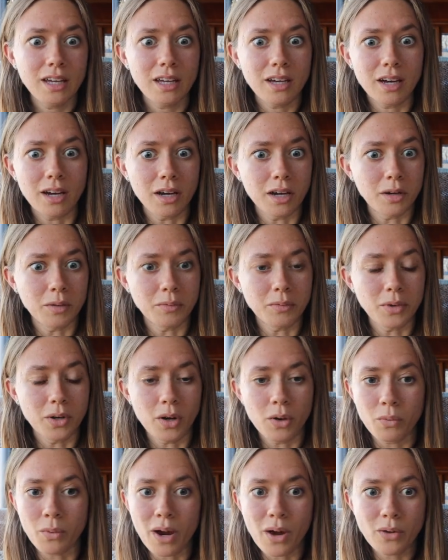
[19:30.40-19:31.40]

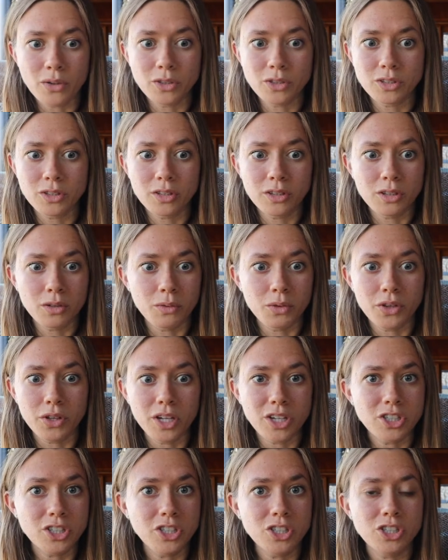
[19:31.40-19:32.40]
around the
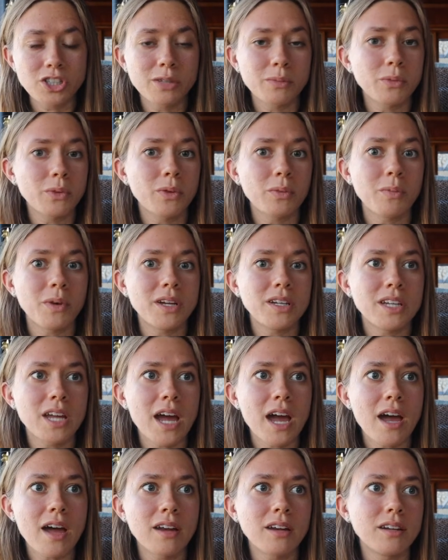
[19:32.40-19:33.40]
relationship with my
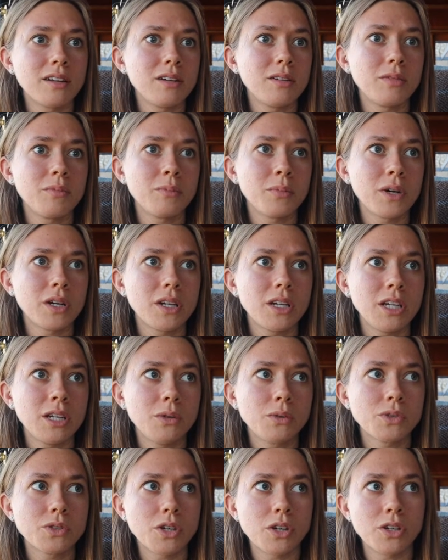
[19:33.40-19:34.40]
dad, but
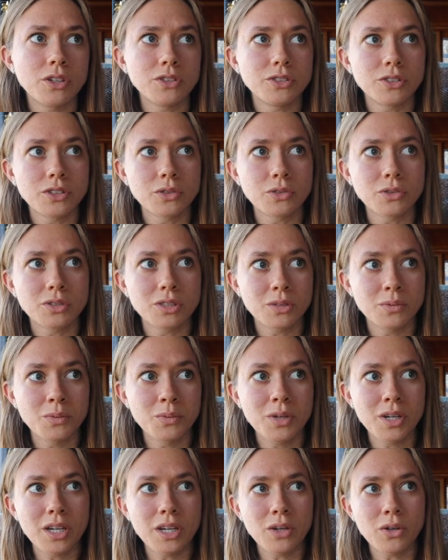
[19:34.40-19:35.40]
he was also
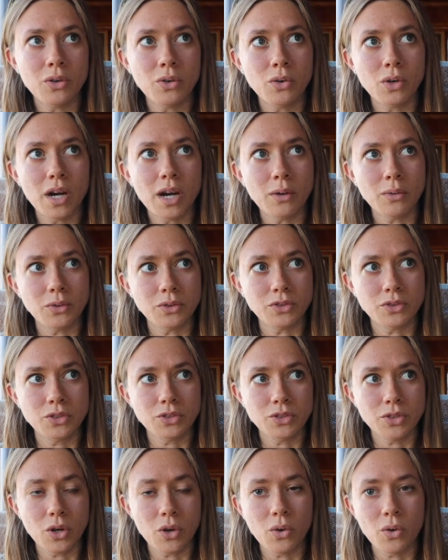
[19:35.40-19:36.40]
somebody who I was
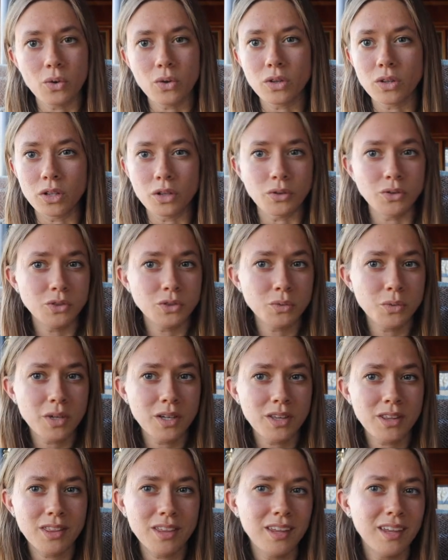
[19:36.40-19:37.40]
so close
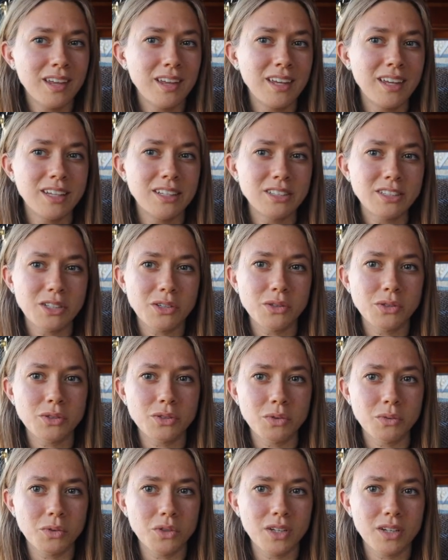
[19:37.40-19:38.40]
with. So it was
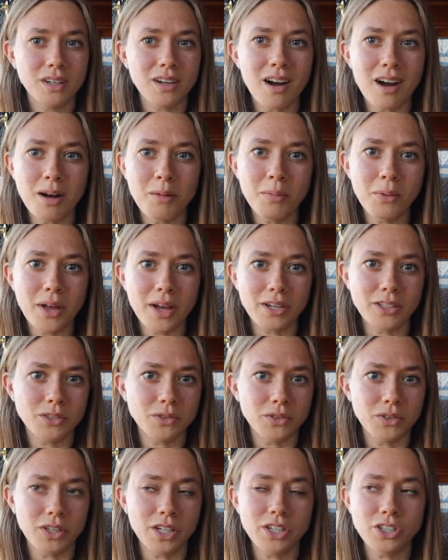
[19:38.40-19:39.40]
a really complex
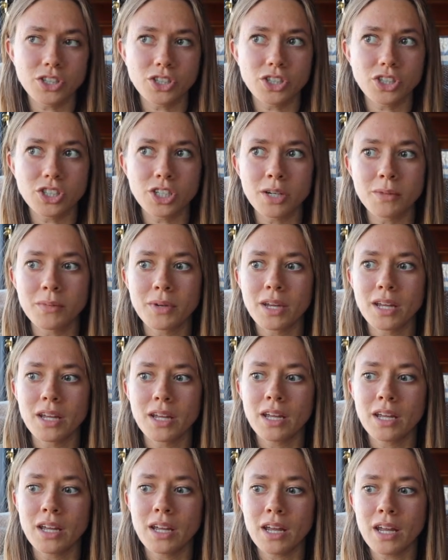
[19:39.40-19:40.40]
relationship.
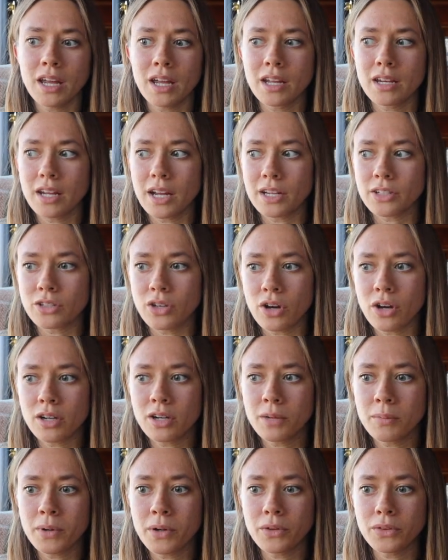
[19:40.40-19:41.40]
And I talk
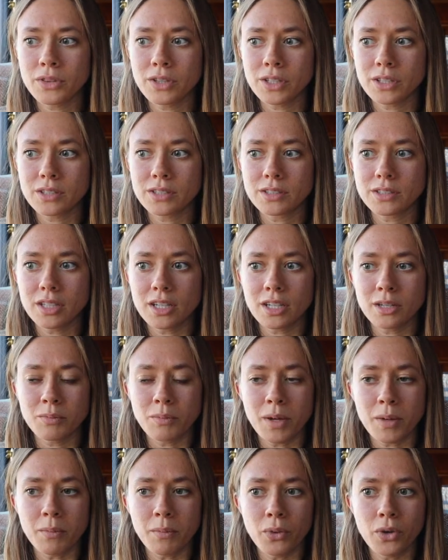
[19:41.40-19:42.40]
about this in
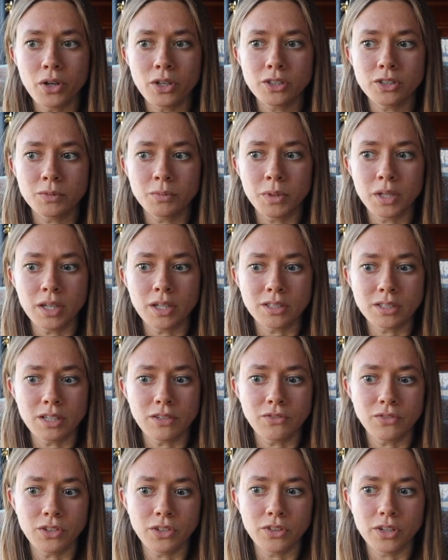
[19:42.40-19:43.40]
my books because I
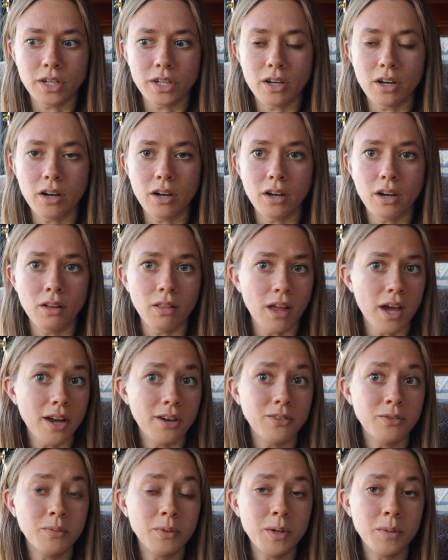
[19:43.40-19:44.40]
feel like a lot
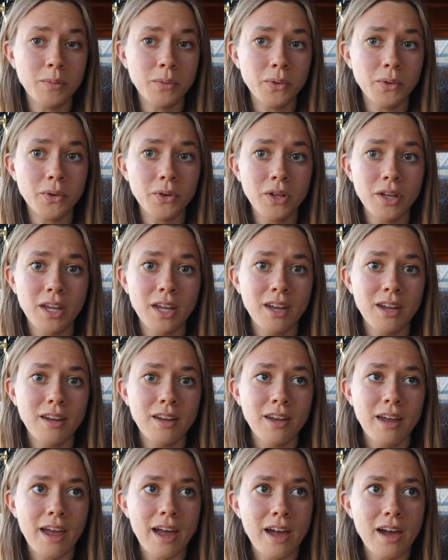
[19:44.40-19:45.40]
of people
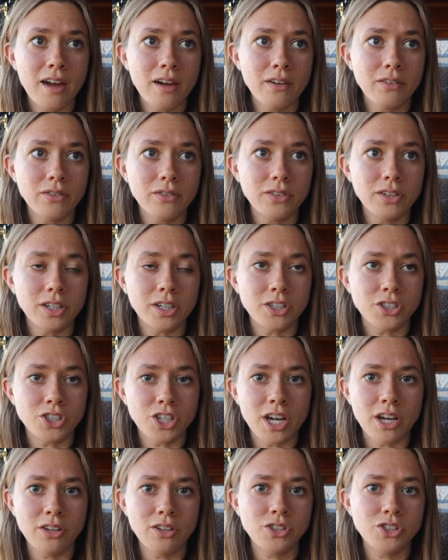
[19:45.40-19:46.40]
have a
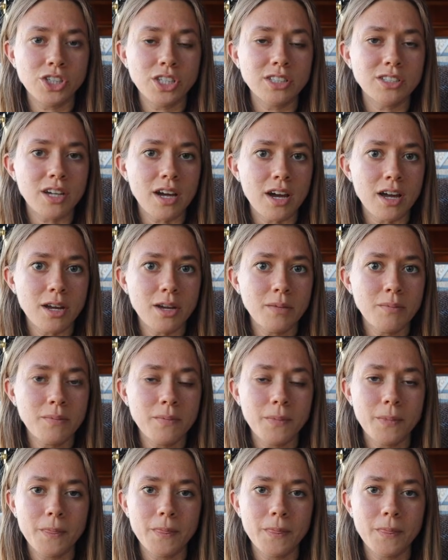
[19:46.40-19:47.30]
challenging time